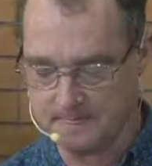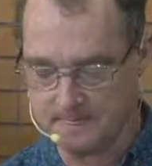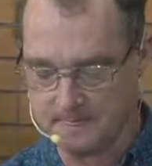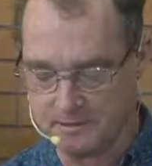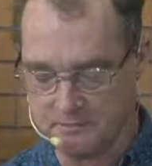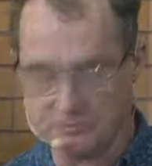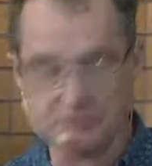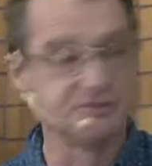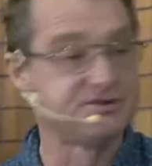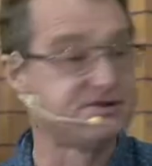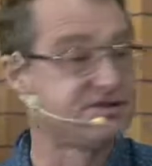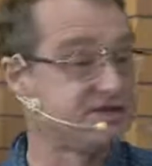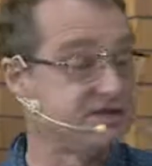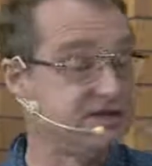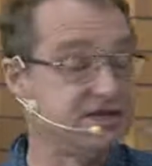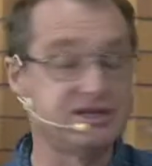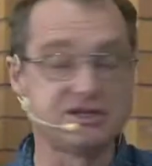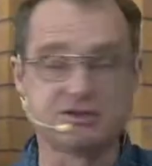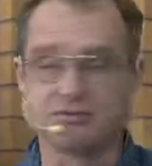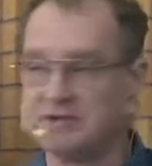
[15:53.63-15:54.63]
We'll
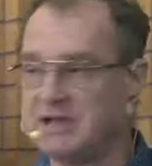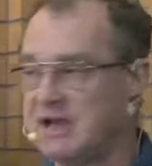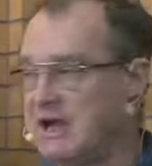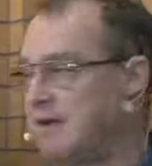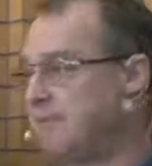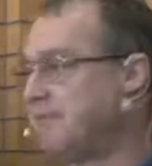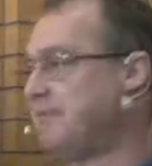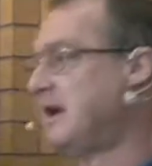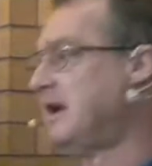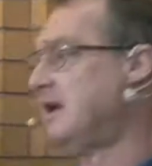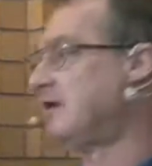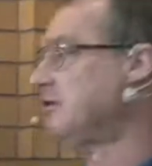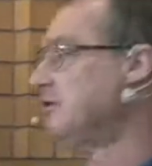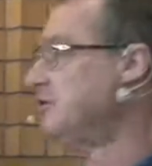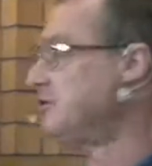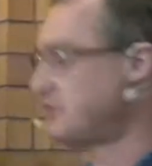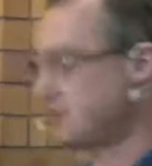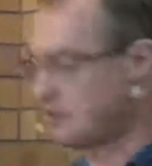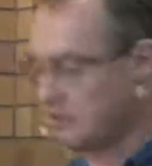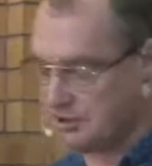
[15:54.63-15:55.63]
see as we unpack
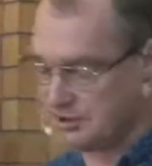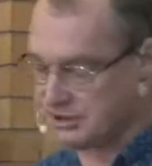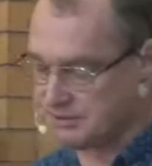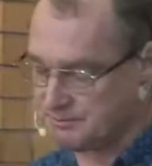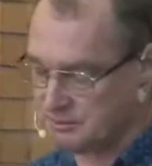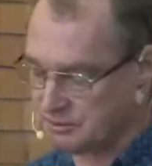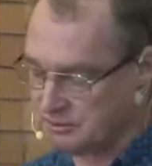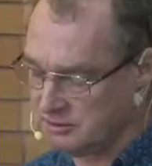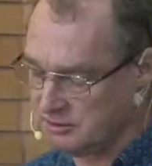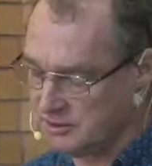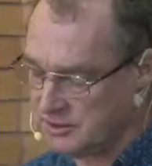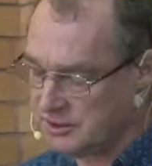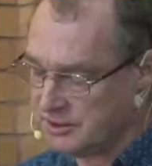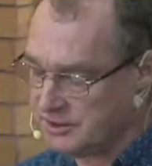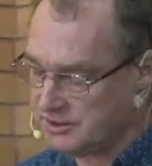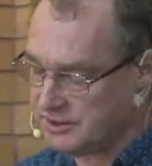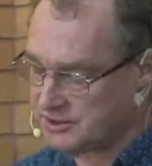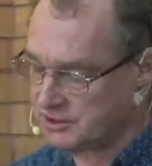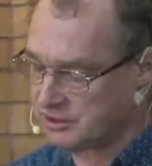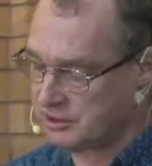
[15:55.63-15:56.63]
Luke's gospel
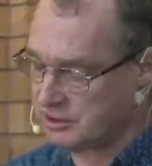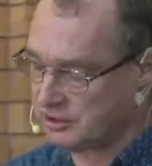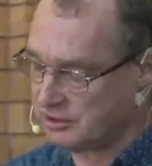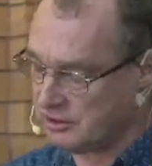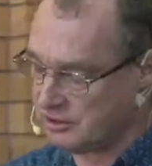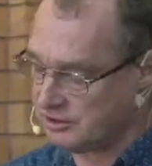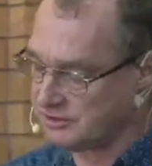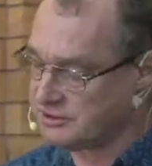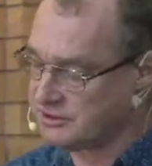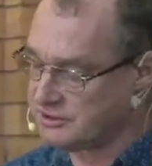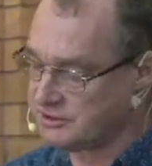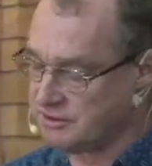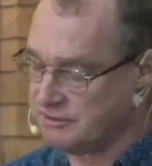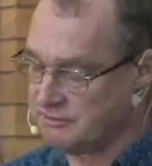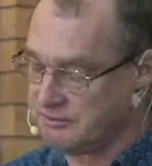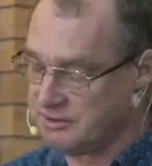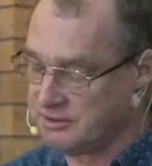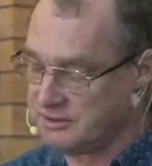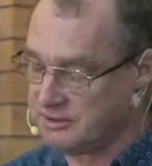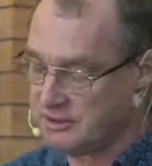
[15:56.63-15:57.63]
that's got a lot to do
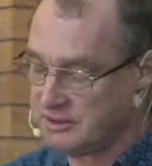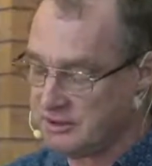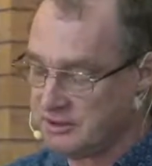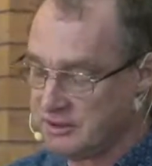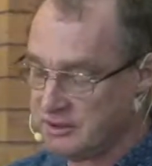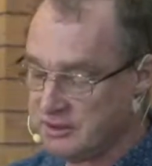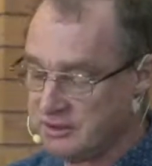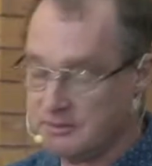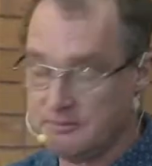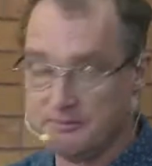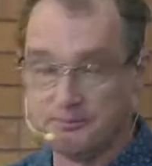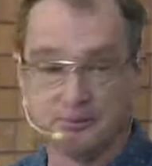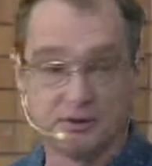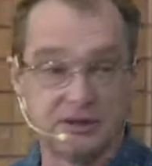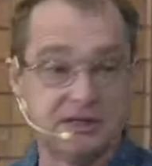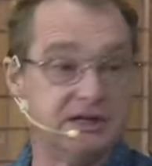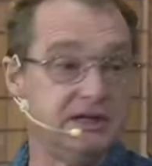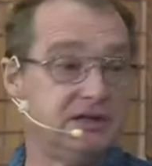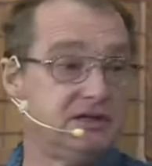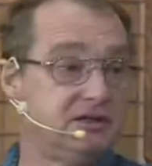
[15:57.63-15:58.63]
with
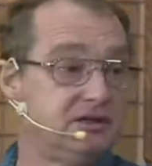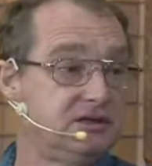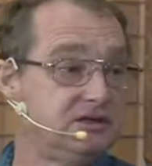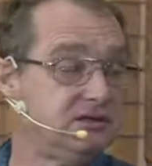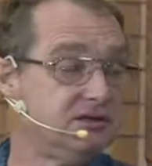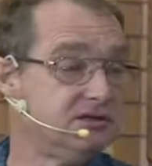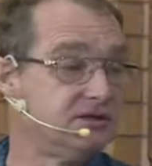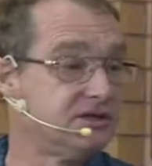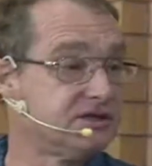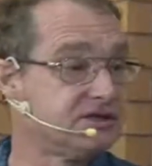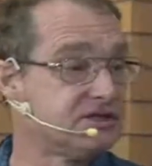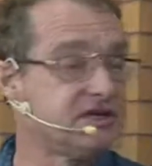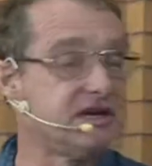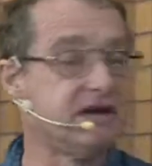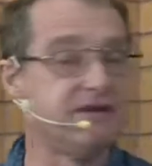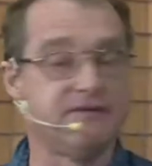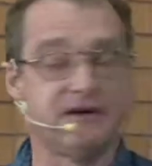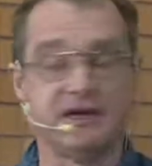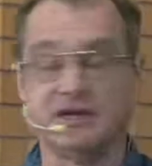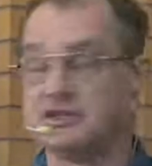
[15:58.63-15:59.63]
bringing the
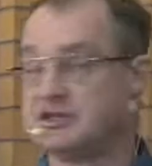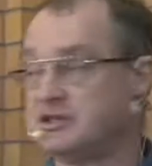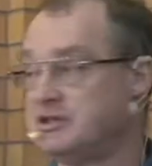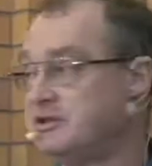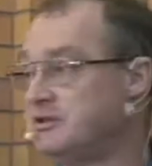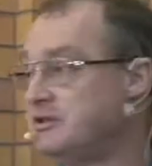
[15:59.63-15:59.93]
salvation